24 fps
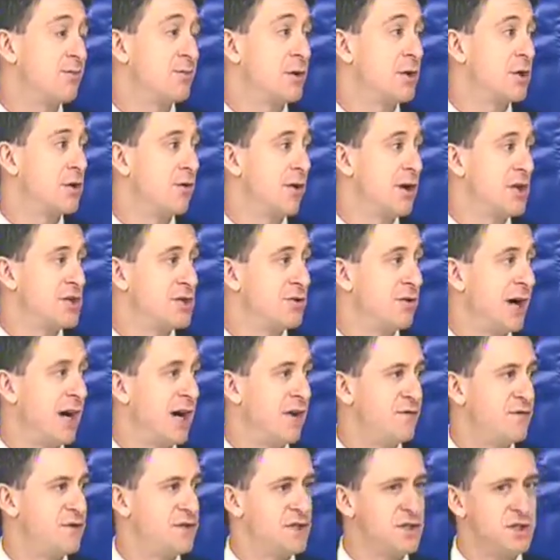Congressional
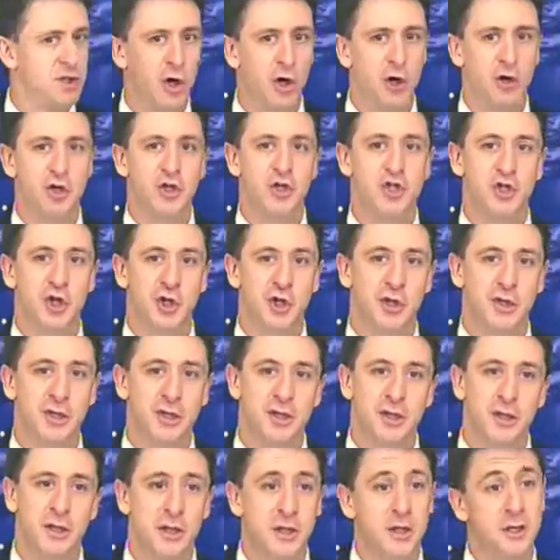offices aren't
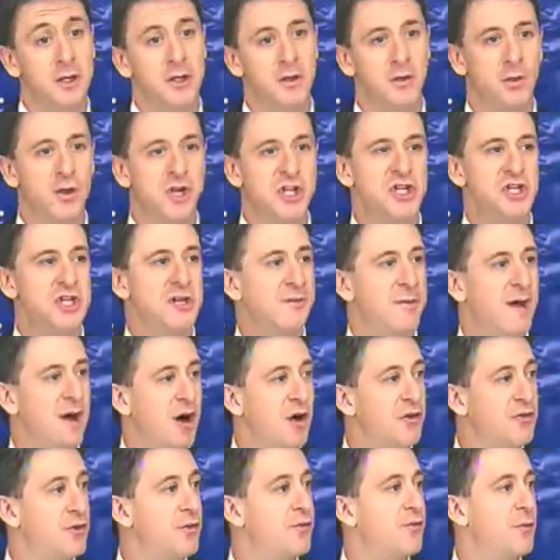certain which
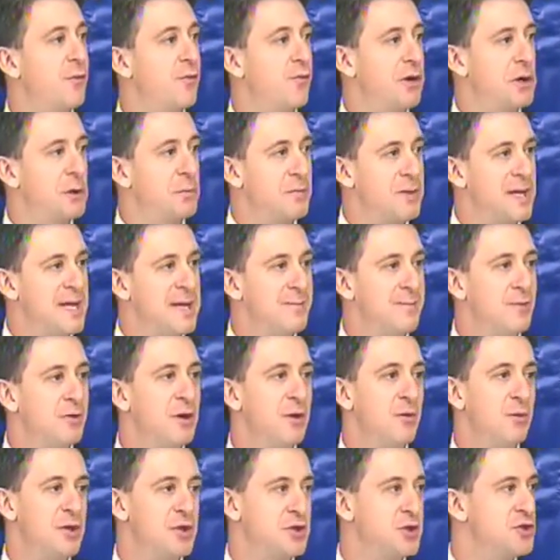emails are from real people
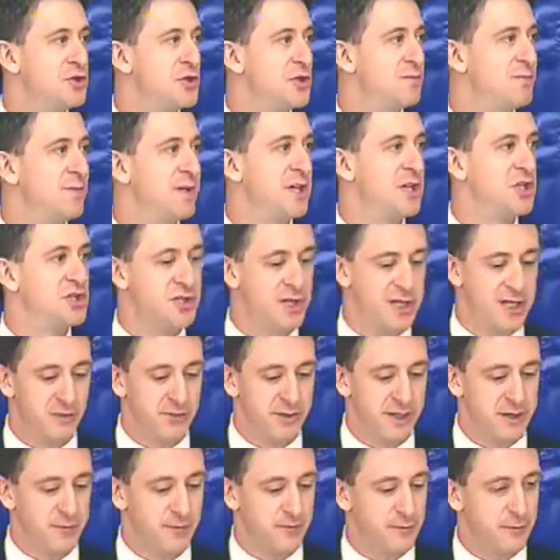and which are just being
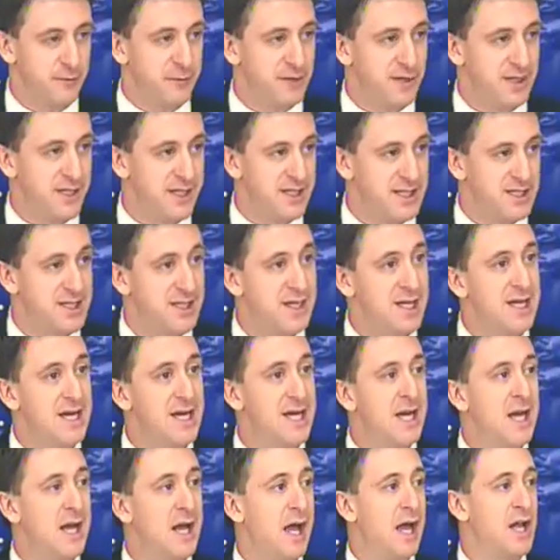generated from lists.
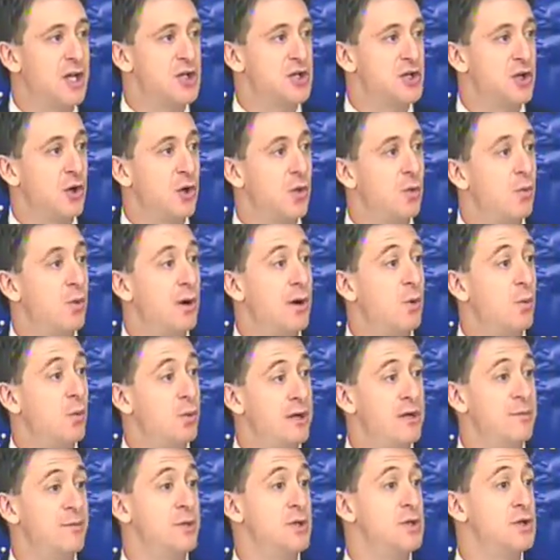And so what
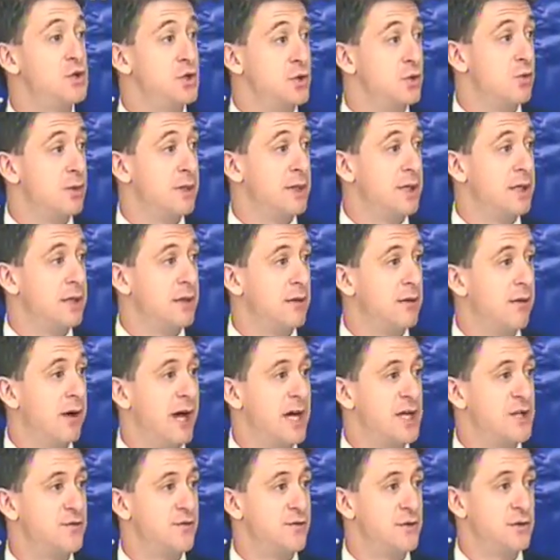we've been doing in the
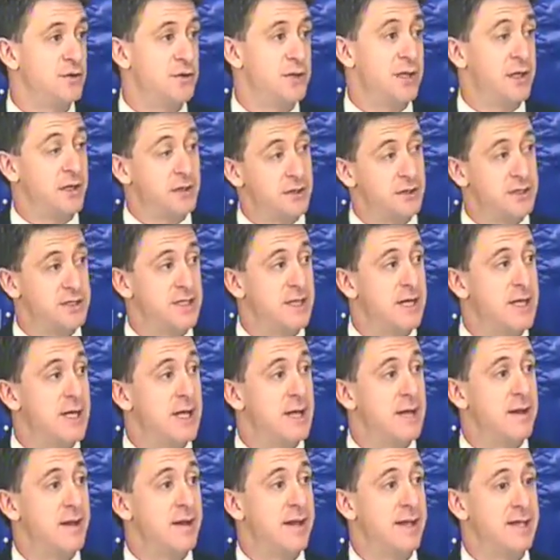last few years
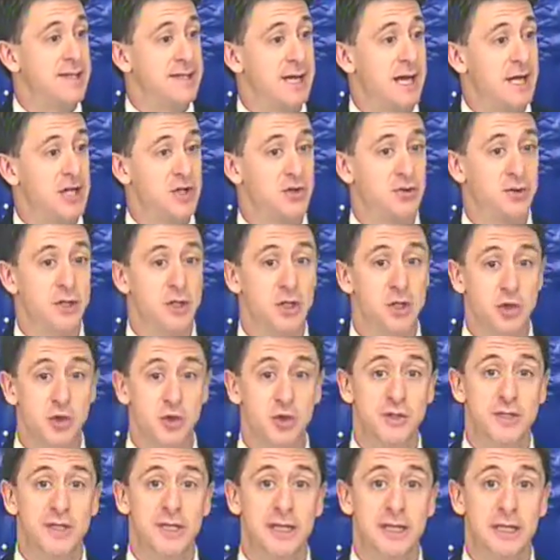is actually
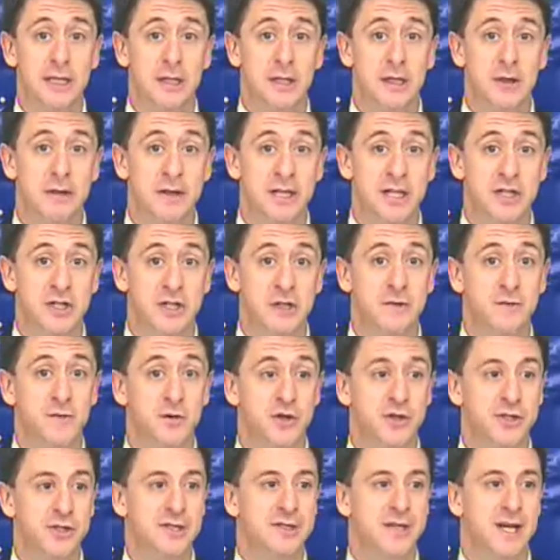using these
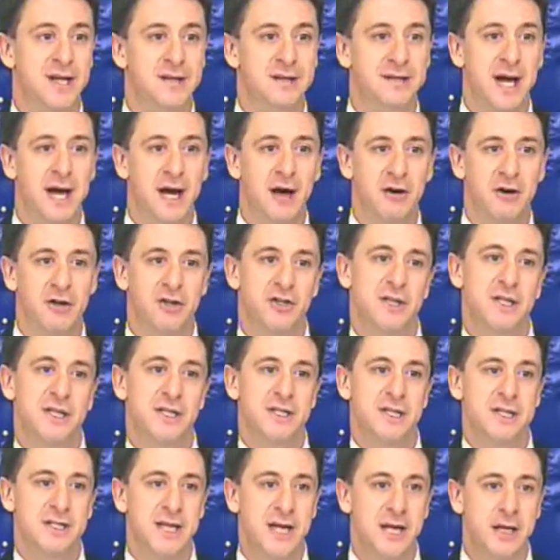converging
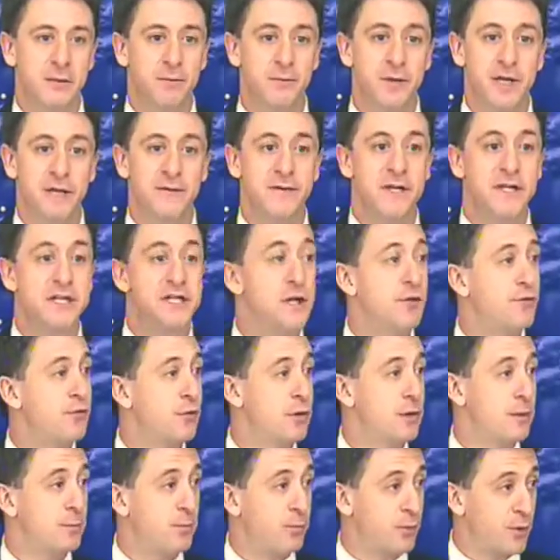technologies to take a bit of a
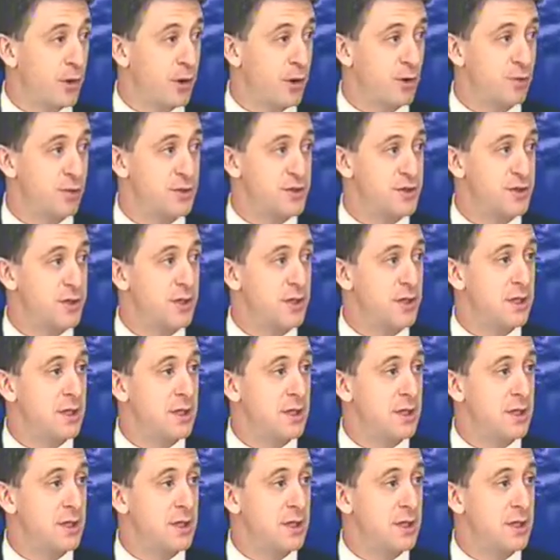different approach